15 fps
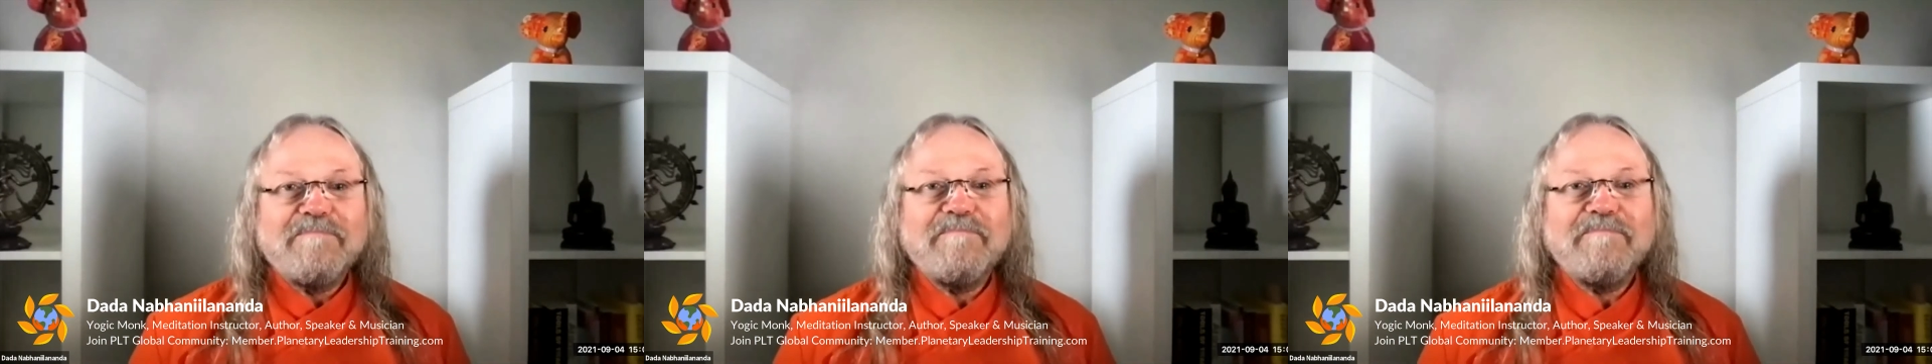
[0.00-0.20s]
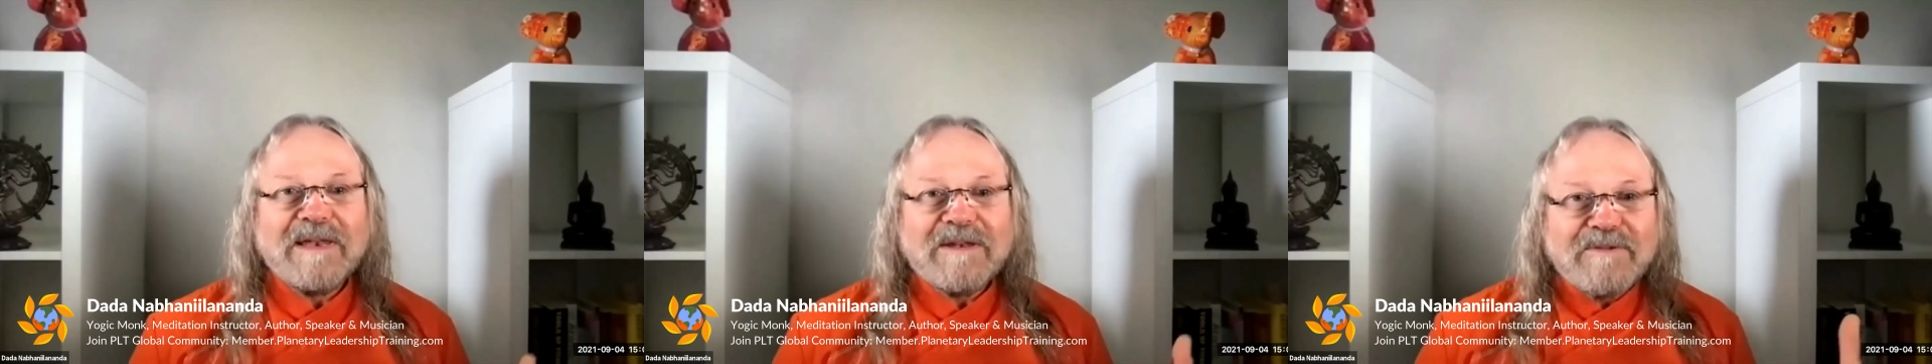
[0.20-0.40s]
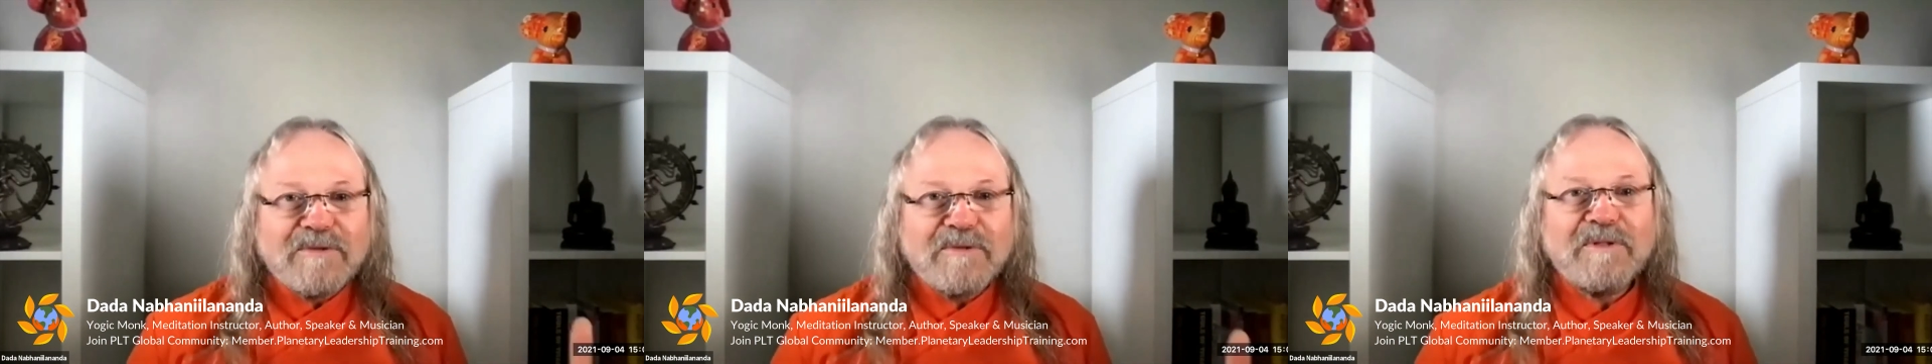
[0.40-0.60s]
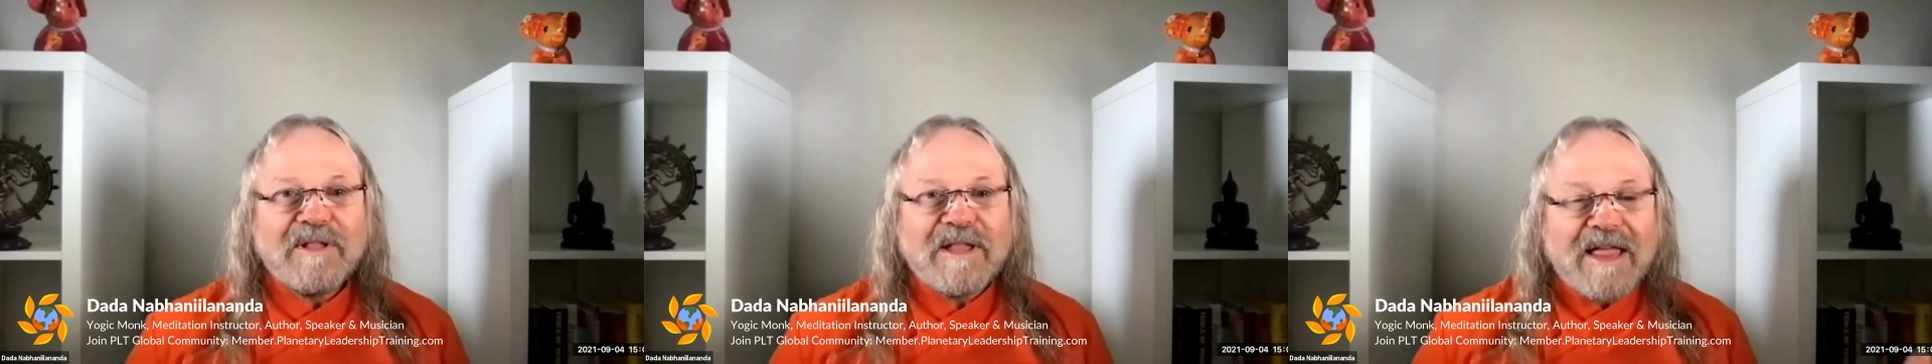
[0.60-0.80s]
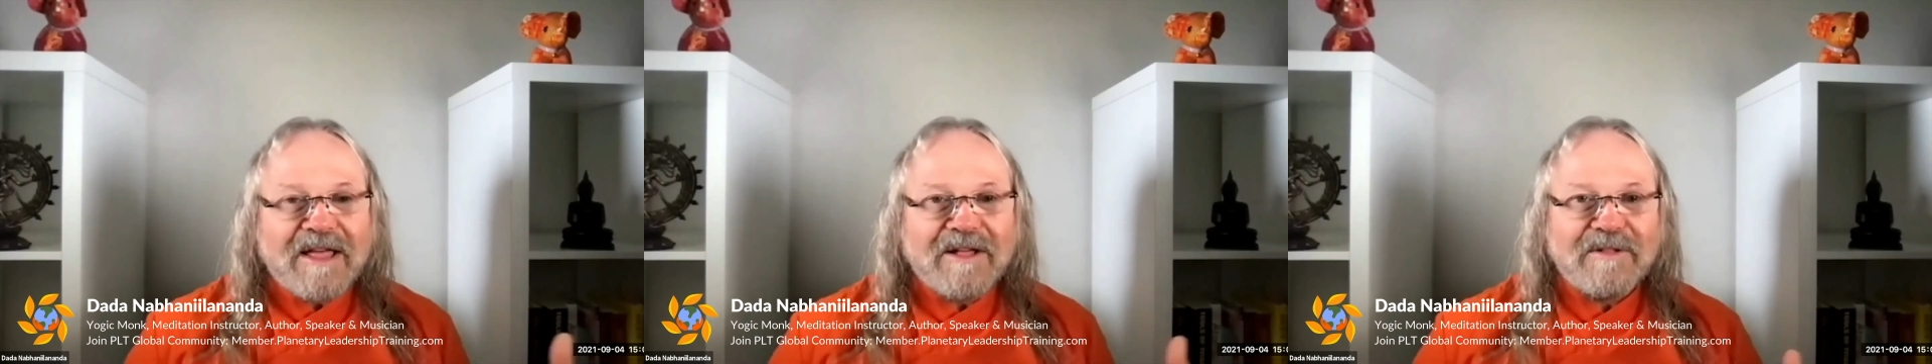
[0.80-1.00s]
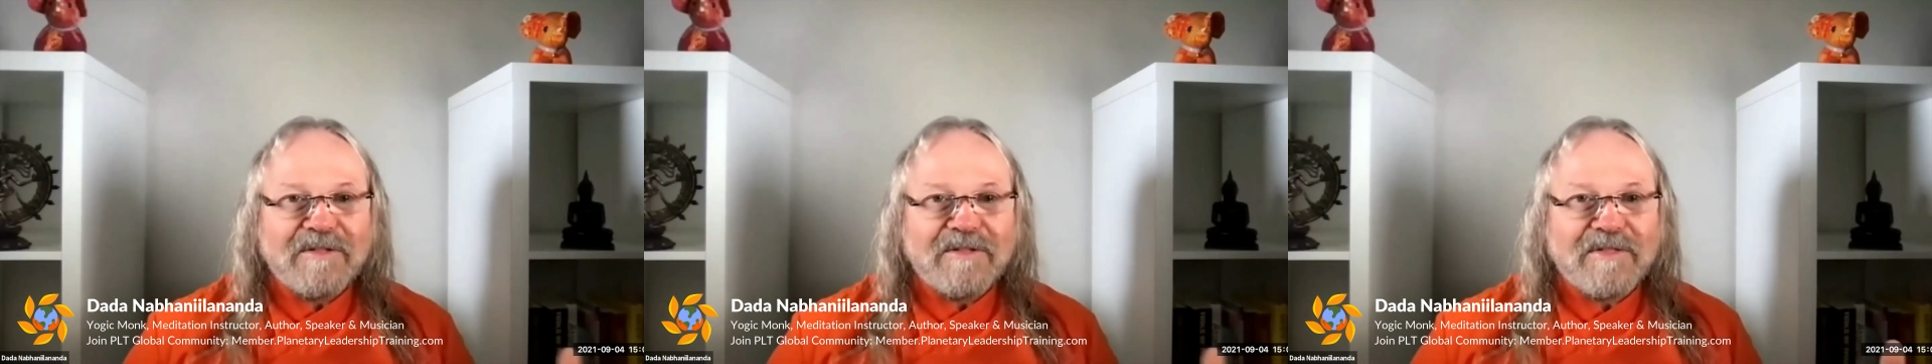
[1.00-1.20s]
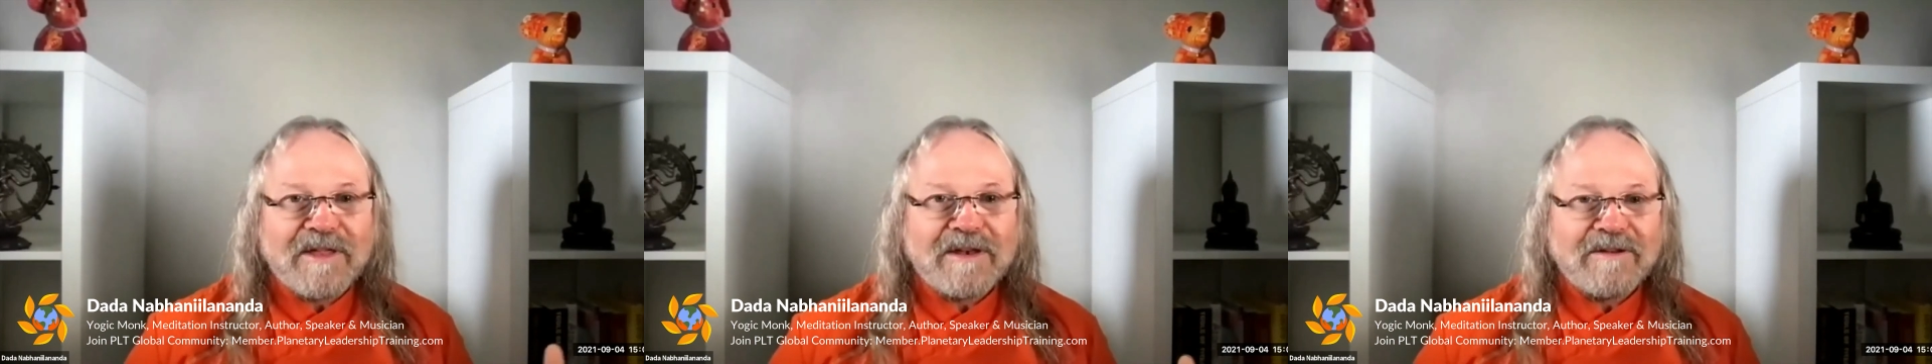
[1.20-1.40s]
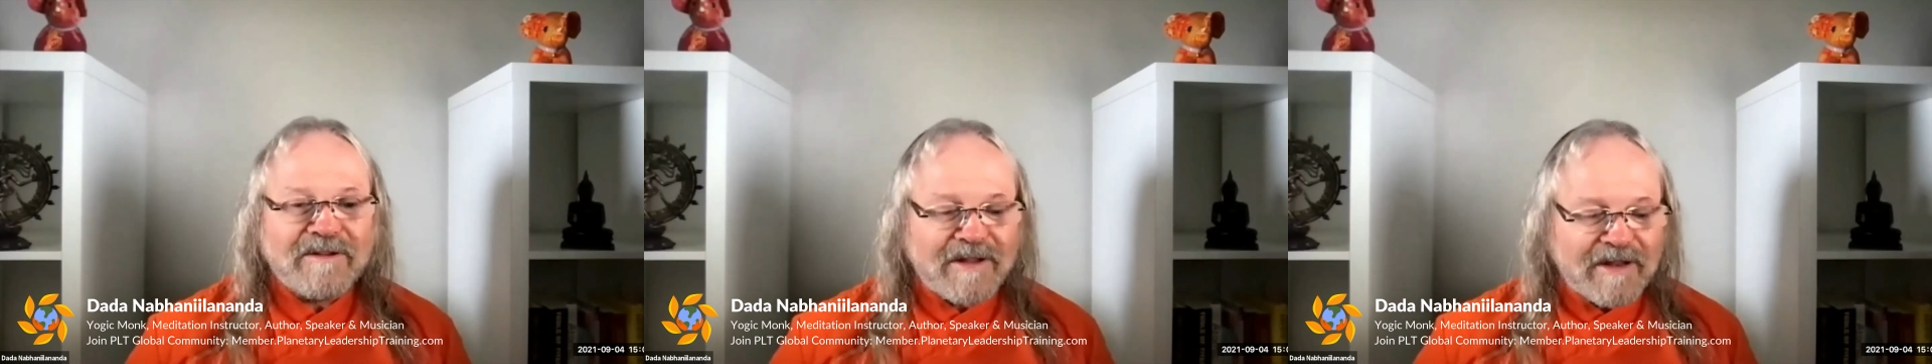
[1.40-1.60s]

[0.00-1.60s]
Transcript: mental health and